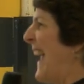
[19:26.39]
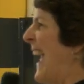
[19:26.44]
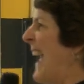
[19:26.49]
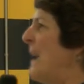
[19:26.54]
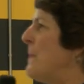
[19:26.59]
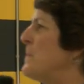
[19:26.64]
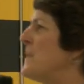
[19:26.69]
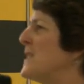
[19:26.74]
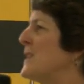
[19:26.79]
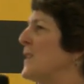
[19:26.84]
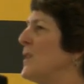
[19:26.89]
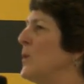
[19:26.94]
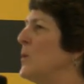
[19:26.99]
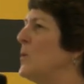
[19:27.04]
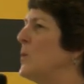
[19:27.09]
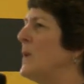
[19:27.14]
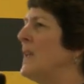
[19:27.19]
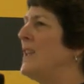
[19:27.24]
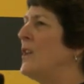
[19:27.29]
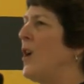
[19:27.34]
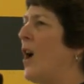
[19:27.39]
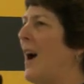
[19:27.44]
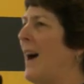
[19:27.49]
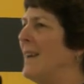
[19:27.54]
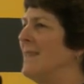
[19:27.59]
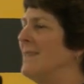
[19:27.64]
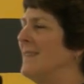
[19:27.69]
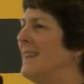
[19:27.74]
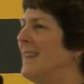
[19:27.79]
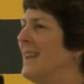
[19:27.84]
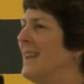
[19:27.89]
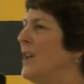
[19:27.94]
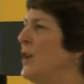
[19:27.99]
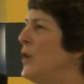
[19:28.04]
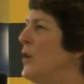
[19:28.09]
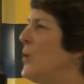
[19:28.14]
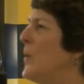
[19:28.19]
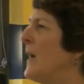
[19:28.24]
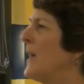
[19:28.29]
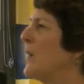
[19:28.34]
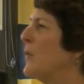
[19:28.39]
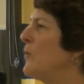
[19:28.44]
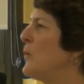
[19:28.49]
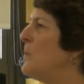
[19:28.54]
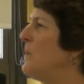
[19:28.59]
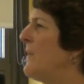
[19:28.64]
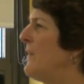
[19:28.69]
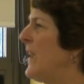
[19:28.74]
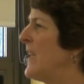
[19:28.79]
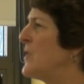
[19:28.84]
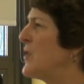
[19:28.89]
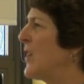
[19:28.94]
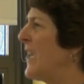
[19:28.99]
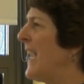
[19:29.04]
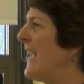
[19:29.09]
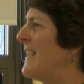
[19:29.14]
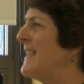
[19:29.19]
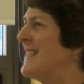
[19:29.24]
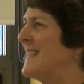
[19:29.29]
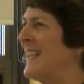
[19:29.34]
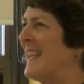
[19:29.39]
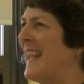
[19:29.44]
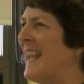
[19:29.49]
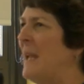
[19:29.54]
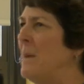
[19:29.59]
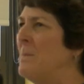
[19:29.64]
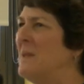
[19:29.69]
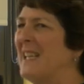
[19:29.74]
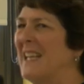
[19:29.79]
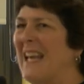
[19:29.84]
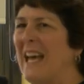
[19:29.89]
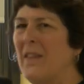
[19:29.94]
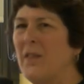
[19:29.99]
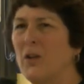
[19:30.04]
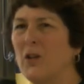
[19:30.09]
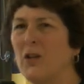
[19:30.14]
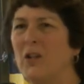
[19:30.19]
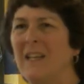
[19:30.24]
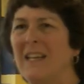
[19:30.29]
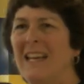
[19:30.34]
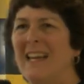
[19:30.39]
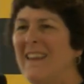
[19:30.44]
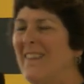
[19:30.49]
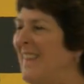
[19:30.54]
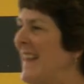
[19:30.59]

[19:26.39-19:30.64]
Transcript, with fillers: Absolutely not. You had a group of educators that came together,